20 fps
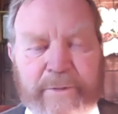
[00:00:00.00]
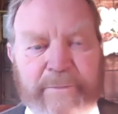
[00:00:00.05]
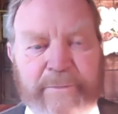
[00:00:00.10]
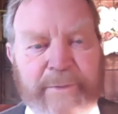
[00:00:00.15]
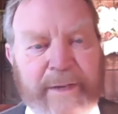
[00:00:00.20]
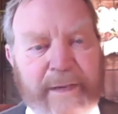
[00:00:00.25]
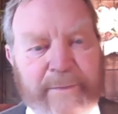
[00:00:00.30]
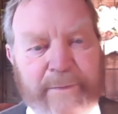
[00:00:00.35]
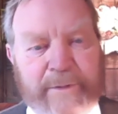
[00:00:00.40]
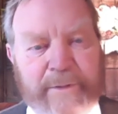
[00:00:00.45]
The
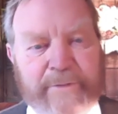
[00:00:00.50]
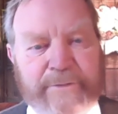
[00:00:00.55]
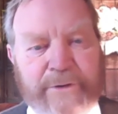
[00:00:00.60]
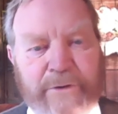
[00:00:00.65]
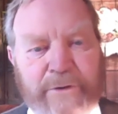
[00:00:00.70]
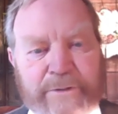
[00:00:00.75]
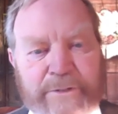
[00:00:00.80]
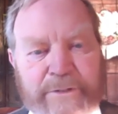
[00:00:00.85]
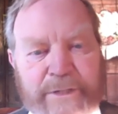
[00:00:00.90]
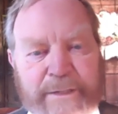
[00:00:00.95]
Bible, of
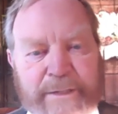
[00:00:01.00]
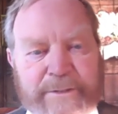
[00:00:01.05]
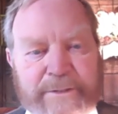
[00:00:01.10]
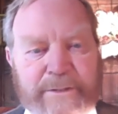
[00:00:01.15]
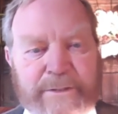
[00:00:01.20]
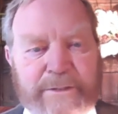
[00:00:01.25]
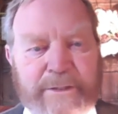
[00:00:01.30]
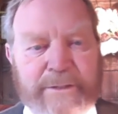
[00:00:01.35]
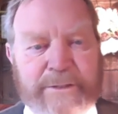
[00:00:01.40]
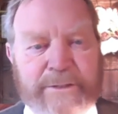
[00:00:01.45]
course, tells
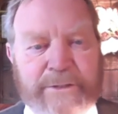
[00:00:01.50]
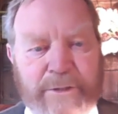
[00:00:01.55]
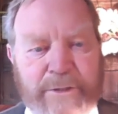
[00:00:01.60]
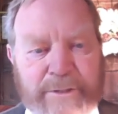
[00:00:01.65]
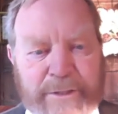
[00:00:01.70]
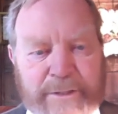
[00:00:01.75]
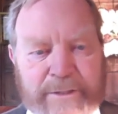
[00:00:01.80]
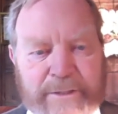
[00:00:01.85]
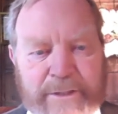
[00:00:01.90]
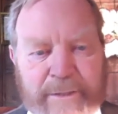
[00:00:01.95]
us it's
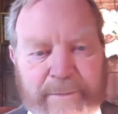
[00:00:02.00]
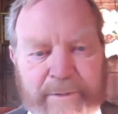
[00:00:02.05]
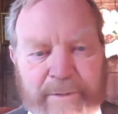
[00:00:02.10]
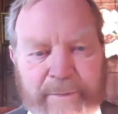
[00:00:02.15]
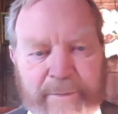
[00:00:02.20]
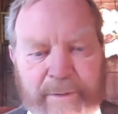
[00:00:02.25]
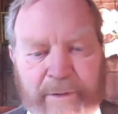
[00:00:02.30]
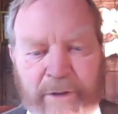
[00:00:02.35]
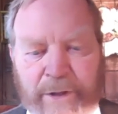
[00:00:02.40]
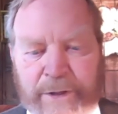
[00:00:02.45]
not
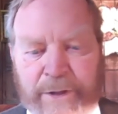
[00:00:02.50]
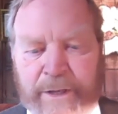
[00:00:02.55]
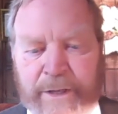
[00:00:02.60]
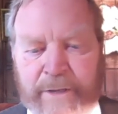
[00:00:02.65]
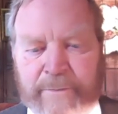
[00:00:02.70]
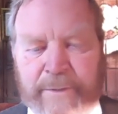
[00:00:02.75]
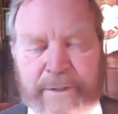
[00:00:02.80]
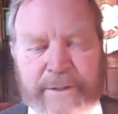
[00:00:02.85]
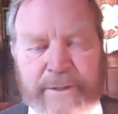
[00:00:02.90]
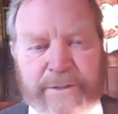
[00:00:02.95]
acceptable.
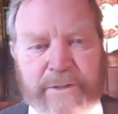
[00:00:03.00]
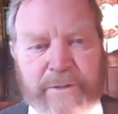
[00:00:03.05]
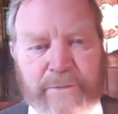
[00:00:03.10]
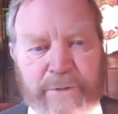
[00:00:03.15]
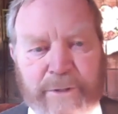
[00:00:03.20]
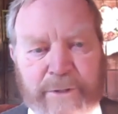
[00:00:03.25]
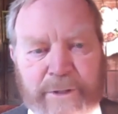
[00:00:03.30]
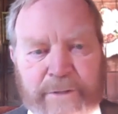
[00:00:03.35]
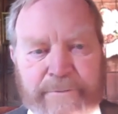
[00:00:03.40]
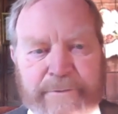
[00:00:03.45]
But it's the
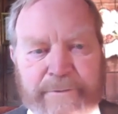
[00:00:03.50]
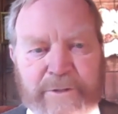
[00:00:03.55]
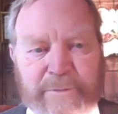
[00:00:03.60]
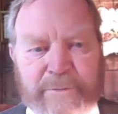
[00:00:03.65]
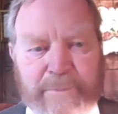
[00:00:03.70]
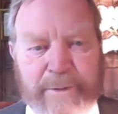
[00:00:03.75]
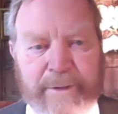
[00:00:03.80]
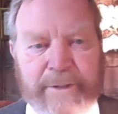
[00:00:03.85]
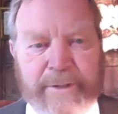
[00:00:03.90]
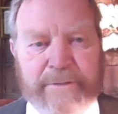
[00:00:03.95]
work of the
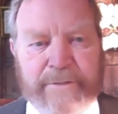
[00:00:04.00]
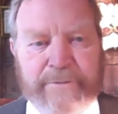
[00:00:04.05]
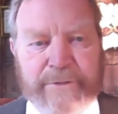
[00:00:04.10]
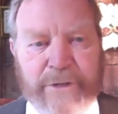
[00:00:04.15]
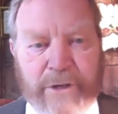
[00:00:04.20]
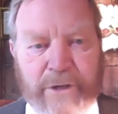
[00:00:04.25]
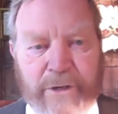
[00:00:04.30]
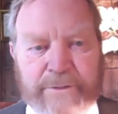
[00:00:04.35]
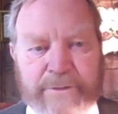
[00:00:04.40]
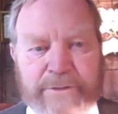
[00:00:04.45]
Spirit of
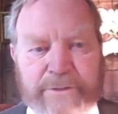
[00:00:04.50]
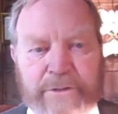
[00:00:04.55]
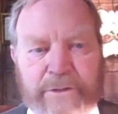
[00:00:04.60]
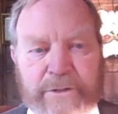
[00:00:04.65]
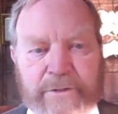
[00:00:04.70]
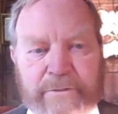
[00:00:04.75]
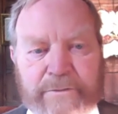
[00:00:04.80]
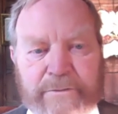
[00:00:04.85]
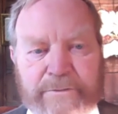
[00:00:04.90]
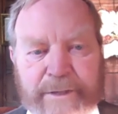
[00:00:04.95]
God to
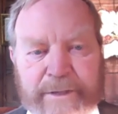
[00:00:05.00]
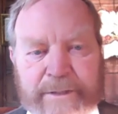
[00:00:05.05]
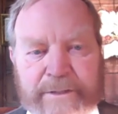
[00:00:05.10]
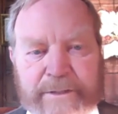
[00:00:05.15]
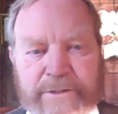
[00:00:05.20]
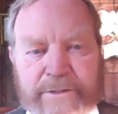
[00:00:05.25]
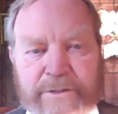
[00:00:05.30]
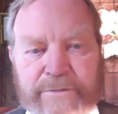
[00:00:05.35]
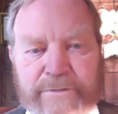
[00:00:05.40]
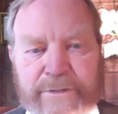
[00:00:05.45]

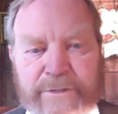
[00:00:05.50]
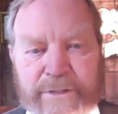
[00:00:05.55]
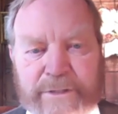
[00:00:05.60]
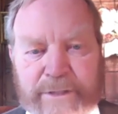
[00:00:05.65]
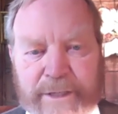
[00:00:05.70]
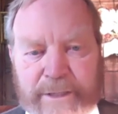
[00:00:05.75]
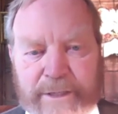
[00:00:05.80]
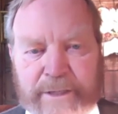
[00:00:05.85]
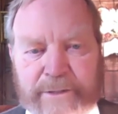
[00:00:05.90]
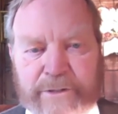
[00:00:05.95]
convict us of
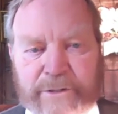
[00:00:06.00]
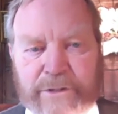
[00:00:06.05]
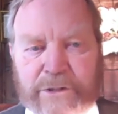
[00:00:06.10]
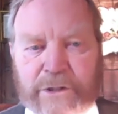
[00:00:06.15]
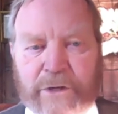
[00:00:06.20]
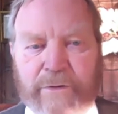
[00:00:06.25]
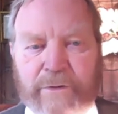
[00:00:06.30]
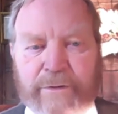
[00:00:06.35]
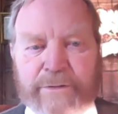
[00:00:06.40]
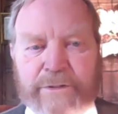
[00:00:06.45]
sin and
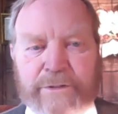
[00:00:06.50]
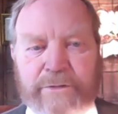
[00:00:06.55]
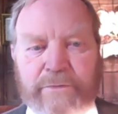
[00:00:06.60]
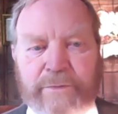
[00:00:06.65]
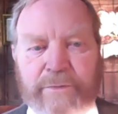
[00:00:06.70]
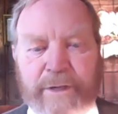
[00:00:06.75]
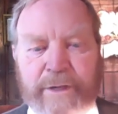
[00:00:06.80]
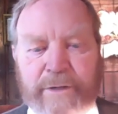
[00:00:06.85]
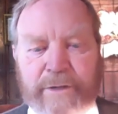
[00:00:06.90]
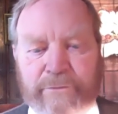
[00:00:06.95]
show us
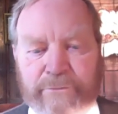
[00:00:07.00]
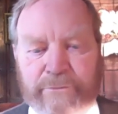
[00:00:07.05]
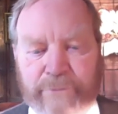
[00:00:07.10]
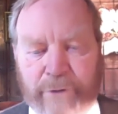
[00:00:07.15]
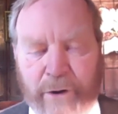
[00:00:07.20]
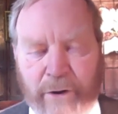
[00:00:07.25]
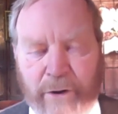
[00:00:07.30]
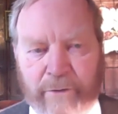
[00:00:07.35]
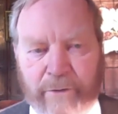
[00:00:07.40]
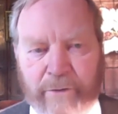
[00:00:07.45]
that we are
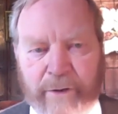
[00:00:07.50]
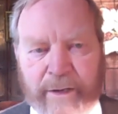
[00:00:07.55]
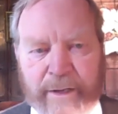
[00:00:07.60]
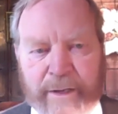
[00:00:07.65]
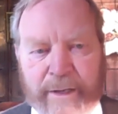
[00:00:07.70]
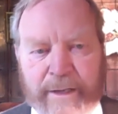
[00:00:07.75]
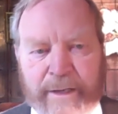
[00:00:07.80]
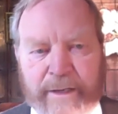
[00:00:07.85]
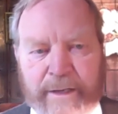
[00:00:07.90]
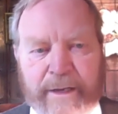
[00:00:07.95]
wrong.
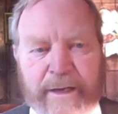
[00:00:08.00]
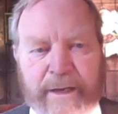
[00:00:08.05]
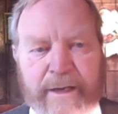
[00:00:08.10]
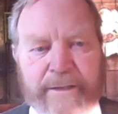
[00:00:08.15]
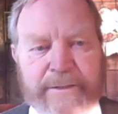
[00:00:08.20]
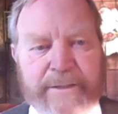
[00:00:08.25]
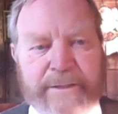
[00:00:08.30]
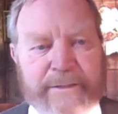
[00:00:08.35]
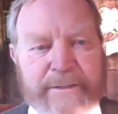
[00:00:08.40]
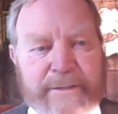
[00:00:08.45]

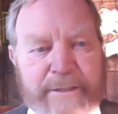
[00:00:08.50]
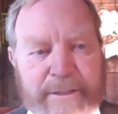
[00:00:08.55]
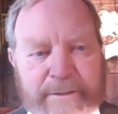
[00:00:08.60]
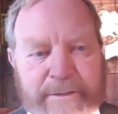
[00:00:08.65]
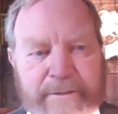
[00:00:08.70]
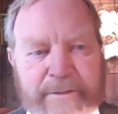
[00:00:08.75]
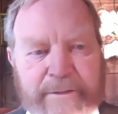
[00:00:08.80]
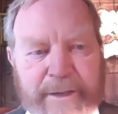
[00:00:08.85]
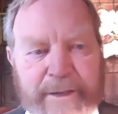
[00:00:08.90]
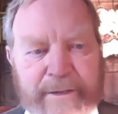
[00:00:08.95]
And
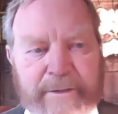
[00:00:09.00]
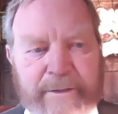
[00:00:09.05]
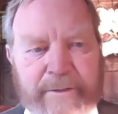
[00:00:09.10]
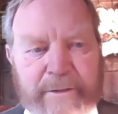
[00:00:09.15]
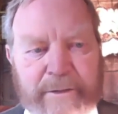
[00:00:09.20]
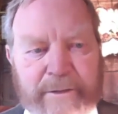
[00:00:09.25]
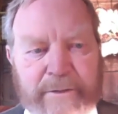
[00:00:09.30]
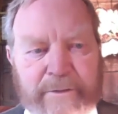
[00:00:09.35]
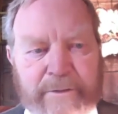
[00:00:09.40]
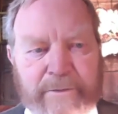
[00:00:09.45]
until
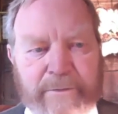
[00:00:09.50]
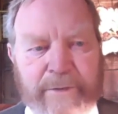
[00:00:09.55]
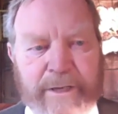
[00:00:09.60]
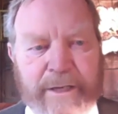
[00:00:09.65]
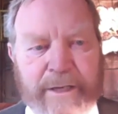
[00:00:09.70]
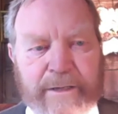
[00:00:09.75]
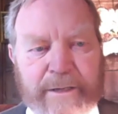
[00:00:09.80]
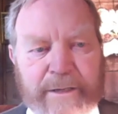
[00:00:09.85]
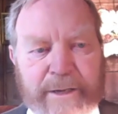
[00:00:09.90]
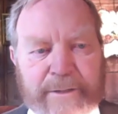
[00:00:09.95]
then,
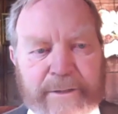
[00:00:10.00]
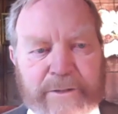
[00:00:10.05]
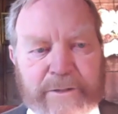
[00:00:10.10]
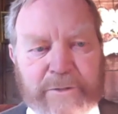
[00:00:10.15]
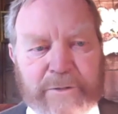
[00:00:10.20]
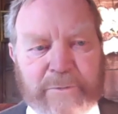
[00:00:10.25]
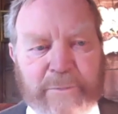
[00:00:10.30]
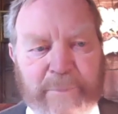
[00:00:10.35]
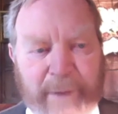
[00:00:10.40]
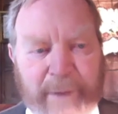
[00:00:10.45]
we can
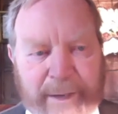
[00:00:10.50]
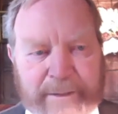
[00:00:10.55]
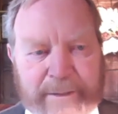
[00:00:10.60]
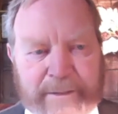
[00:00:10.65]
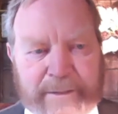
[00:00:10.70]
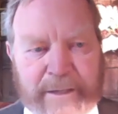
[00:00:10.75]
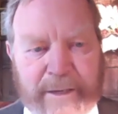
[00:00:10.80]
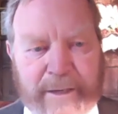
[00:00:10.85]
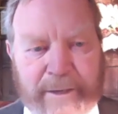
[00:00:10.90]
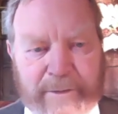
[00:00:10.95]

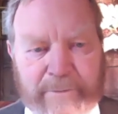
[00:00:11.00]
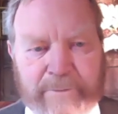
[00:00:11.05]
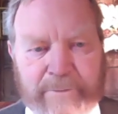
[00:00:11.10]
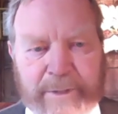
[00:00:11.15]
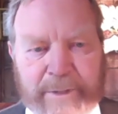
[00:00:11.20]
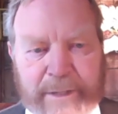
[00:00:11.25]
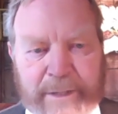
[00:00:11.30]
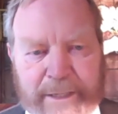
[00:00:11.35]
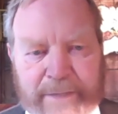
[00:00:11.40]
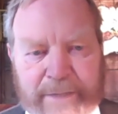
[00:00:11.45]
expect
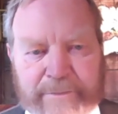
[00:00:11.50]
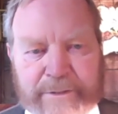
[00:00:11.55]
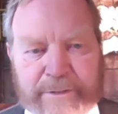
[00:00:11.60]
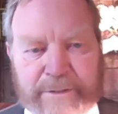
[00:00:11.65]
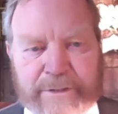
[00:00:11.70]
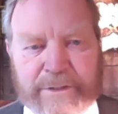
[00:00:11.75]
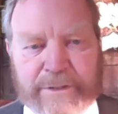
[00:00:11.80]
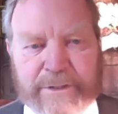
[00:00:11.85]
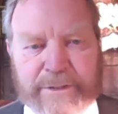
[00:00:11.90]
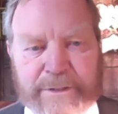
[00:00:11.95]

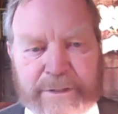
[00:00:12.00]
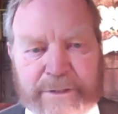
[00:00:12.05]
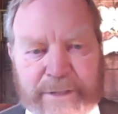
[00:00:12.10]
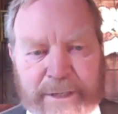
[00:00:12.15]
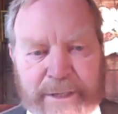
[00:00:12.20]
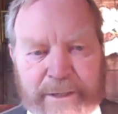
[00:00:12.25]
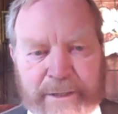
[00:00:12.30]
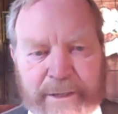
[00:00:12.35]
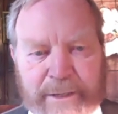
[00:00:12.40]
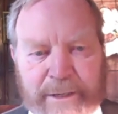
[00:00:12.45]
unbelievers to
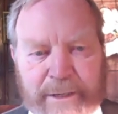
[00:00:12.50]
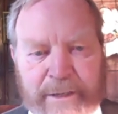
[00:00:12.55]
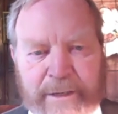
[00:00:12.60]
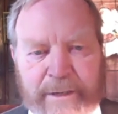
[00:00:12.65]
sin.